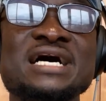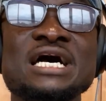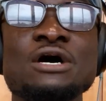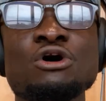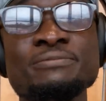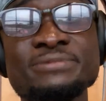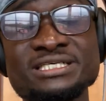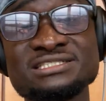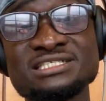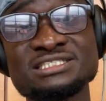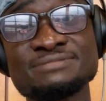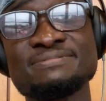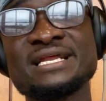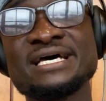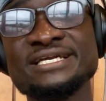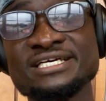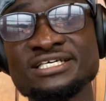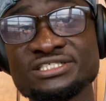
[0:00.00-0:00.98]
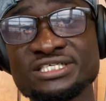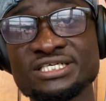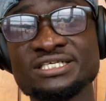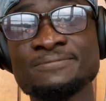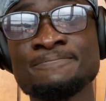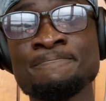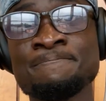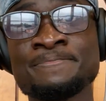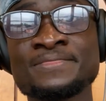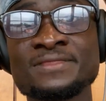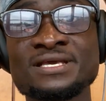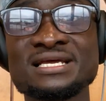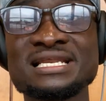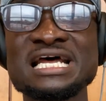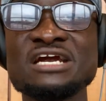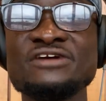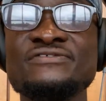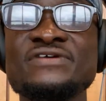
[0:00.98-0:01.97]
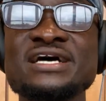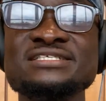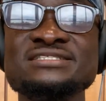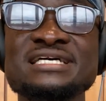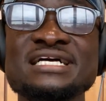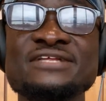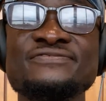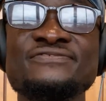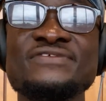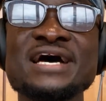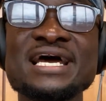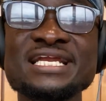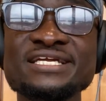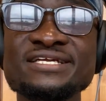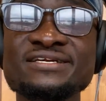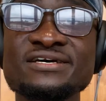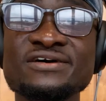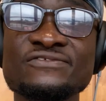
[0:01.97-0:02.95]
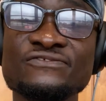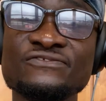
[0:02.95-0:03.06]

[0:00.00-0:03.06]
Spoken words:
I hope this explanation clarifies that filing